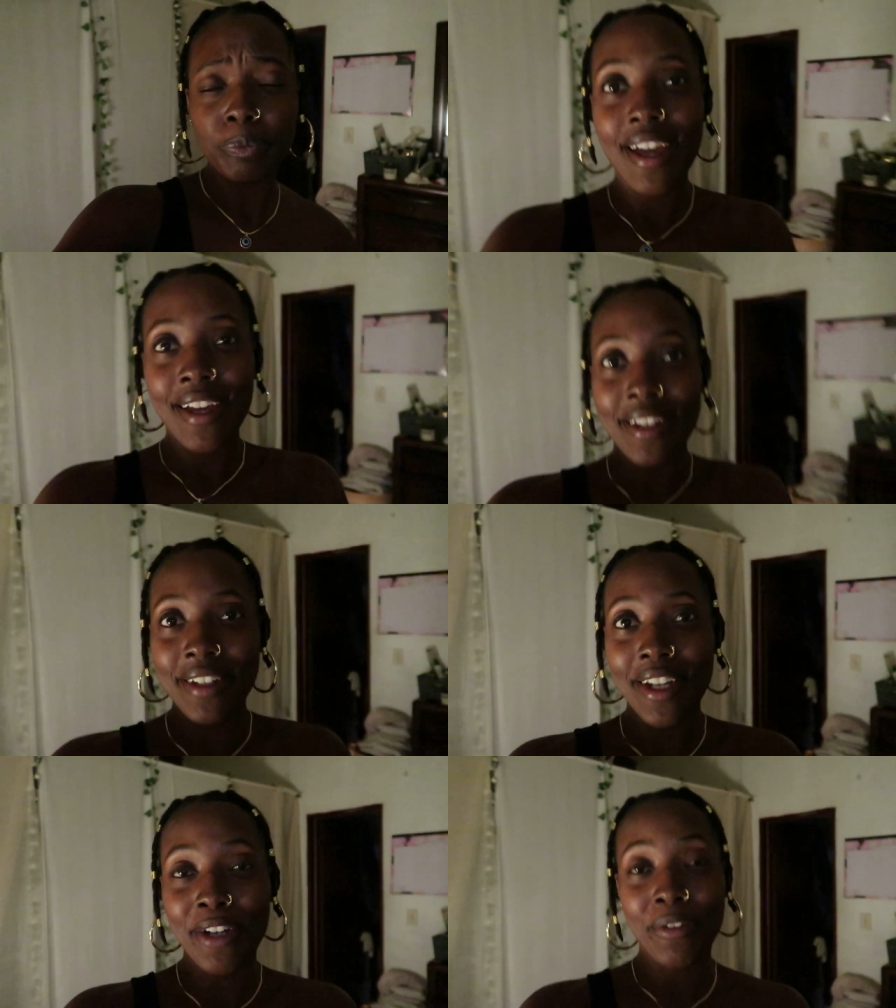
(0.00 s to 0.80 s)

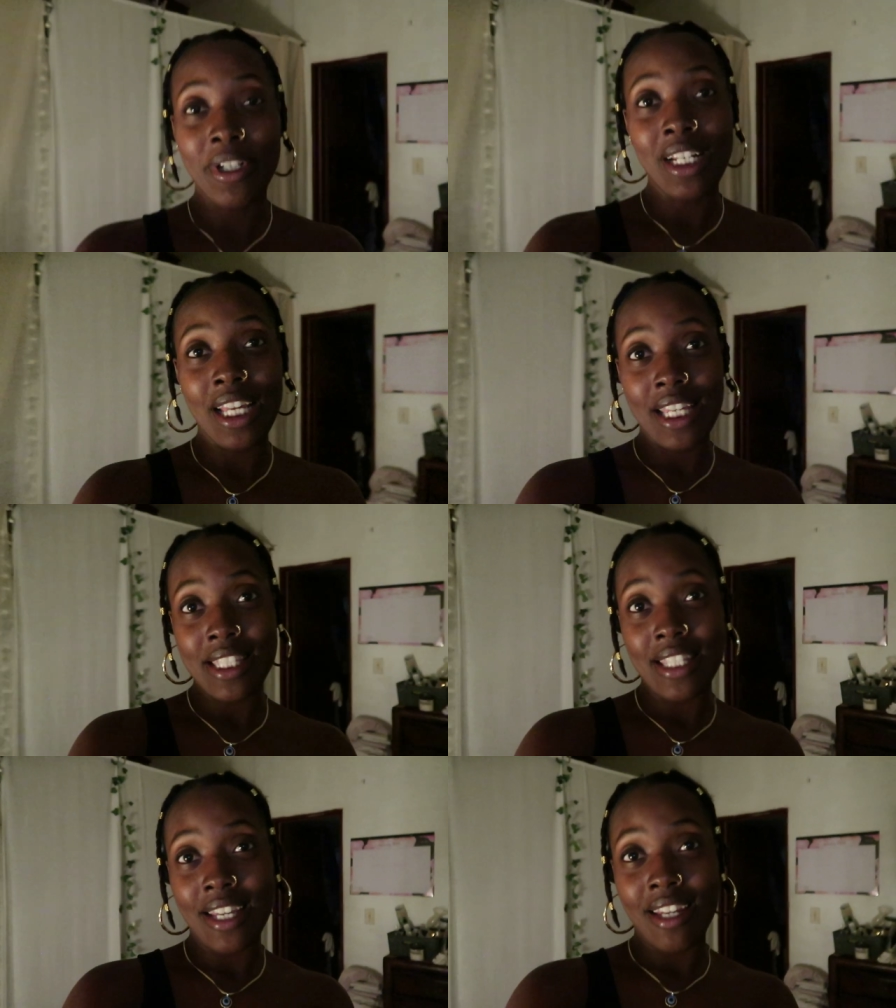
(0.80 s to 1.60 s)
And I
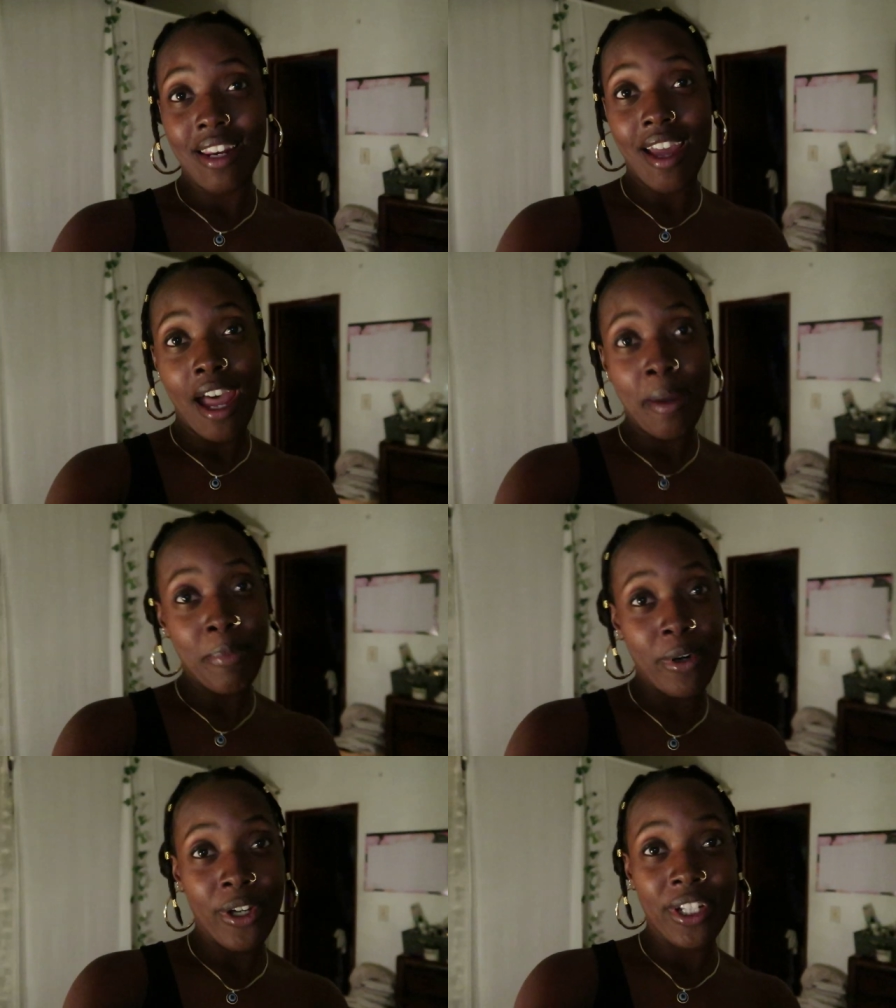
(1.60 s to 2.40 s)
realized that I
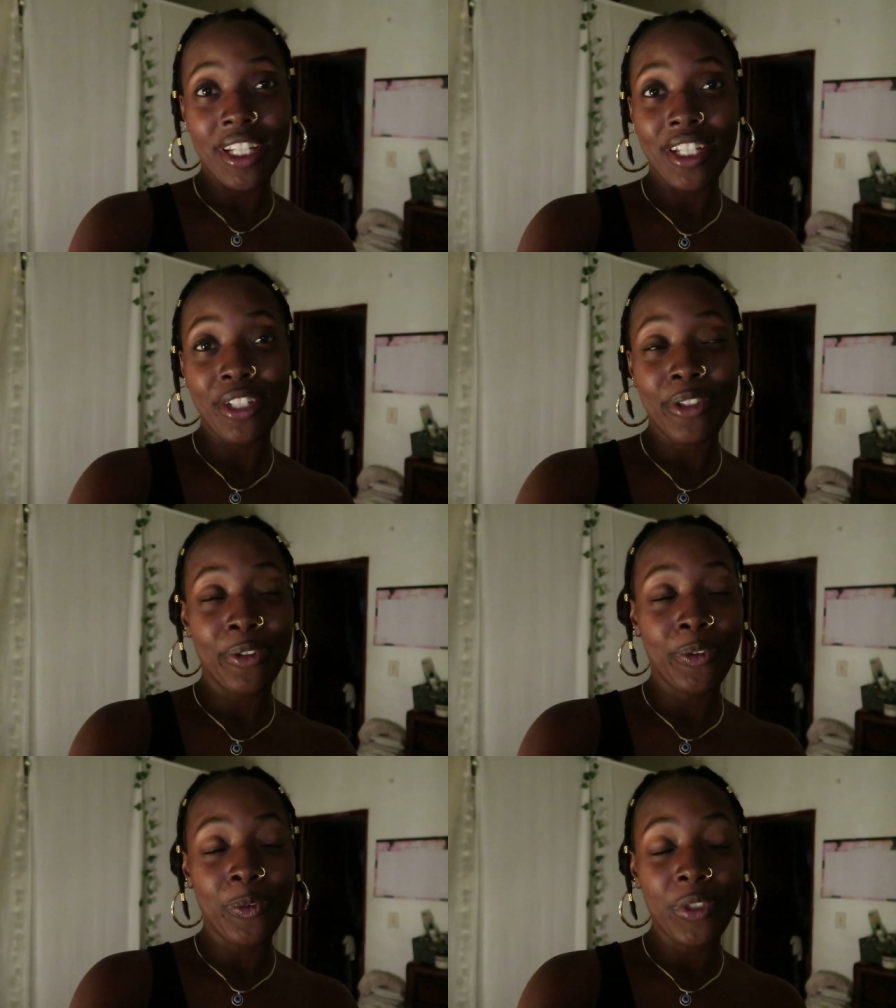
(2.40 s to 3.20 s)
brought in
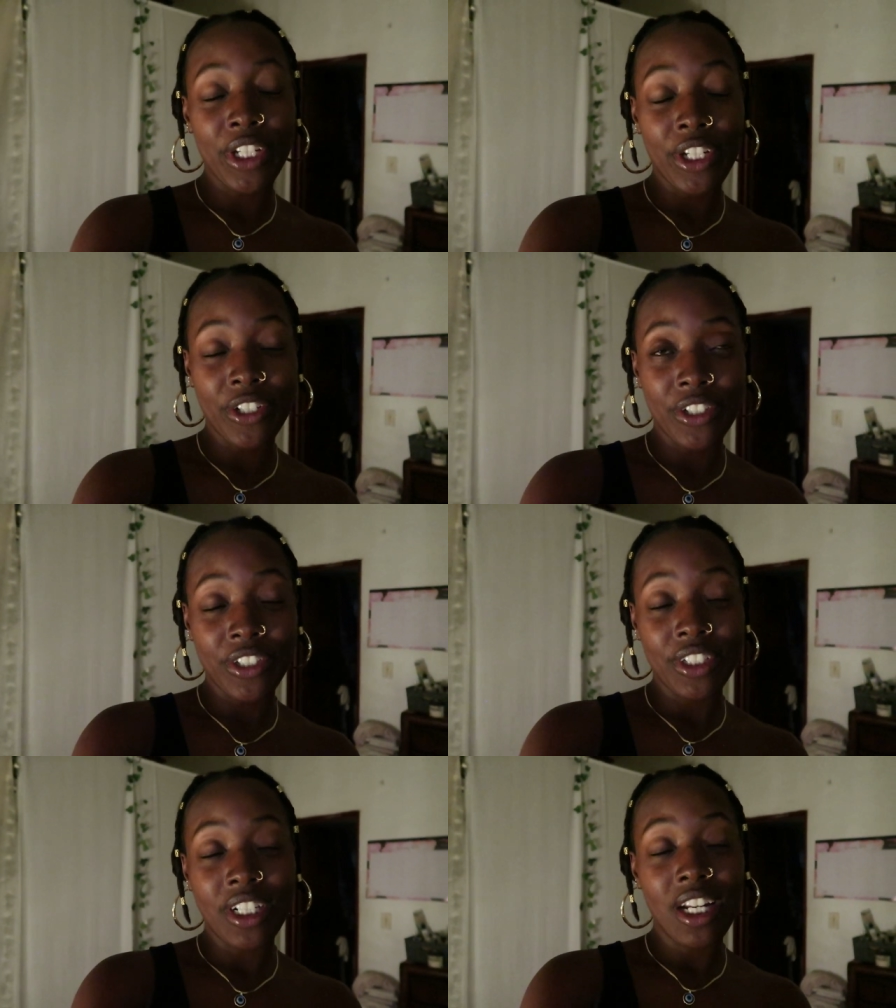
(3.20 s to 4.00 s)
the new year